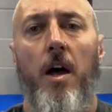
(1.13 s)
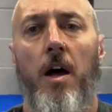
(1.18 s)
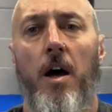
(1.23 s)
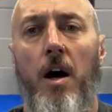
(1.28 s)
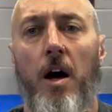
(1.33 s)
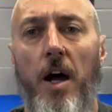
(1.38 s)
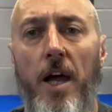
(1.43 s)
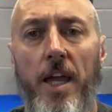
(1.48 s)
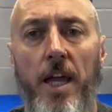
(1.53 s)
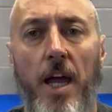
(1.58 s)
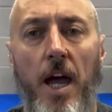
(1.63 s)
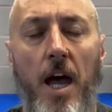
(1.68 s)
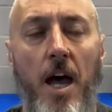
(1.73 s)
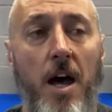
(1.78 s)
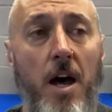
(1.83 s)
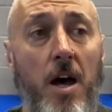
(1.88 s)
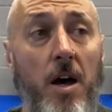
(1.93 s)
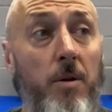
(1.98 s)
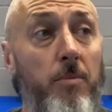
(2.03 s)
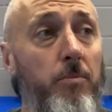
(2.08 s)
Hi,
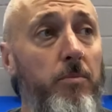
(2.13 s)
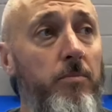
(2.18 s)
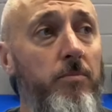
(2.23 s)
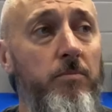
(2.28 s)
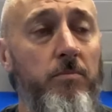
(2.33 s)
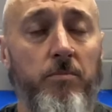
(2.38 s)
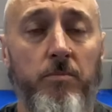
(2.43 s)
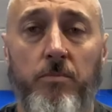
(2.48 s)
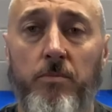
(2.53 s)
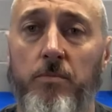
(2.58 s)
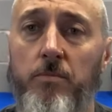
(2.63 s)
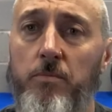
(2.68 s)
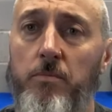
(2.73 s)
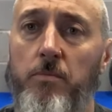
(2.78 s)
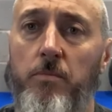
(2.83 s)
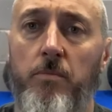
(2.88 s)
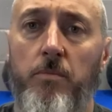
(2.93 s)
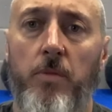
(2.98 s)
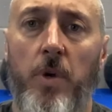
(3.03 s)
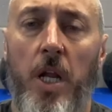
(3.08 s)
um,
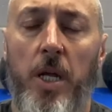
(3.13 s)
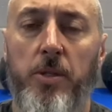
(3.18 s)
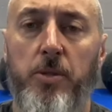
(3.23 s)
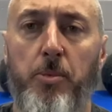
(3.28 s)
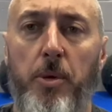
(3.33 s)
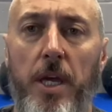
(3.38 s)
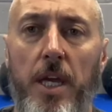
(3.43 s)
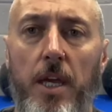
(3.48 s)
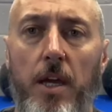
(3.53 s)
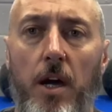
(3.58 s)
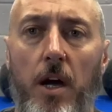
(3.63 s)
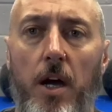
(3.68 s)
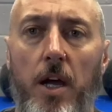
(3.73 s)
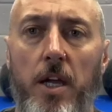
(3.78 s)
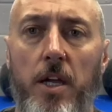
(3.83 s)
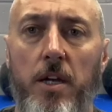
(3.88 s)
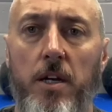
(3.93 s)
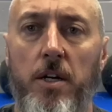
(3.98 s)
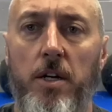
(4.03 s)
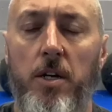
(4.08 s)
my name's Pete. I,
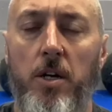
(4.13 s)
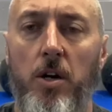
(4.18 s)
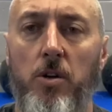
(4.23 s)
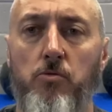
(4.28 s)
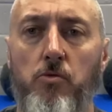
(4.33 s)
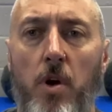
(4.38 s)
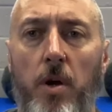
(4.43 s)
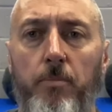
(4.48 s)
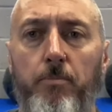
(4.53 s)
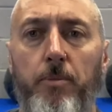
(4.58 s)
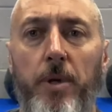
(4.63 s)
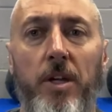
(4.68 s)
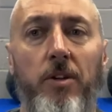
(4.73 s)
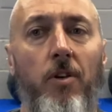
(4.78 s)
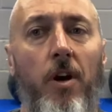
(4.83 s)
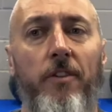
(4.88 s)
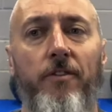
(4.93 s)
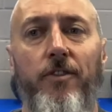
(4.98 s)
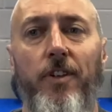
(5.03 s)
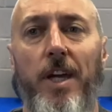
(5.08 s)
uh, I run Be
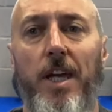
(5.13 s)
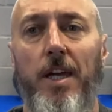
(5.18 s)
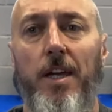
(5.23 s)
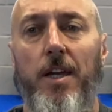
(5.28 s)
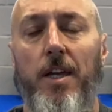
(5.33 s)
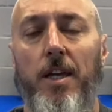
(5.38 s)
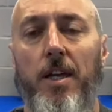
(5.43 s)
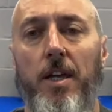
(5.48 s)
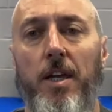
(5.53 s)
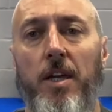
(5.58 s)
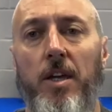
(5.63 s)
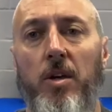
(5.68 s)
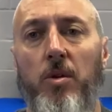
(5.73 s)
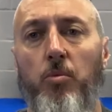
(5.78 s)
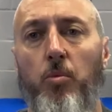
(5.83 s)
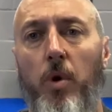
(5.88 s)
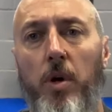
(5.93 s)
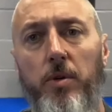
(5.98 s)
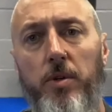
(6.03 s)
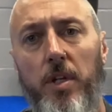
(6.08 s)
Right Fit in
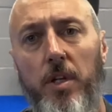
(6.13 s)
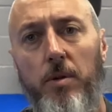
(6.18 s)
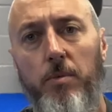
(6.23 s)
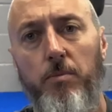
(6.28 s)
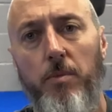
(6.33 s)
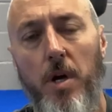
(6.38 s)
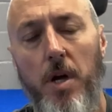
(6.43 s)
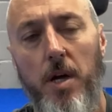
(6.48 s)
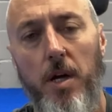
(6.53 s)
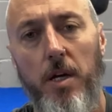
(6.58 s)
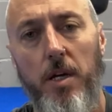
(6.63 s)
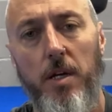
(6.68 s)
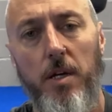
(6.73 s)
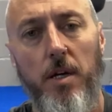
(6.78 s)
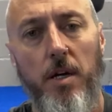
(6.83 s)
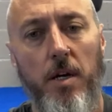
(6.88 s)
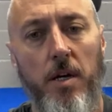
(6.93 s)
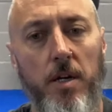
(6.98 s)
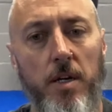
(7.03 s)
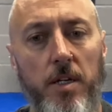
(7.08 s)
Wokingham
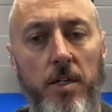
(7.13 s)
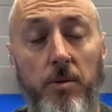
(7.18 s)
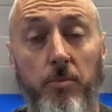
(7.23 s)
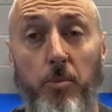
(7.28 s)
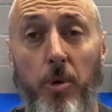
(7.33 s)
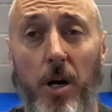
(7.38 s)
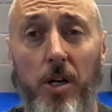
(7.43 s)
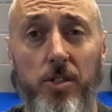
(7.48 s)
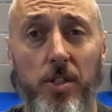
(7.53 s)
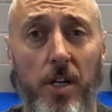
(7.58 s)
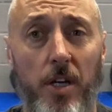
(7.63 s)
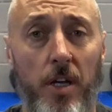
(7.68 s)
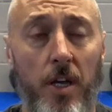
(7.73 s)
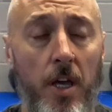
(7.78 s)
uh, in Berkshire.